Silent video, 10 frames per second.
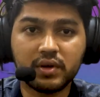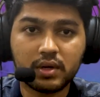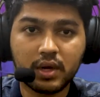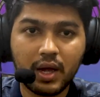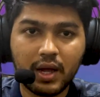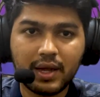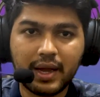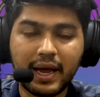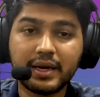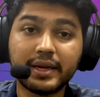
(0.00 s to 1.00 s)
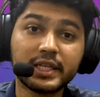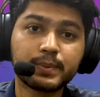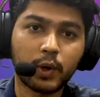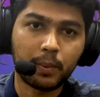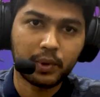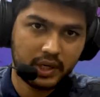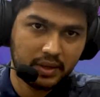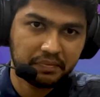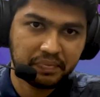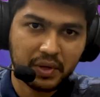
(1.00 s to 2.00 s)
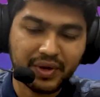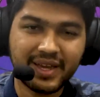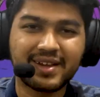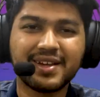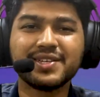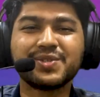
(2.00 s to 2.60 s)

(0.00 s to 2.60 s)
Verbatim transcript: field and its property, okay.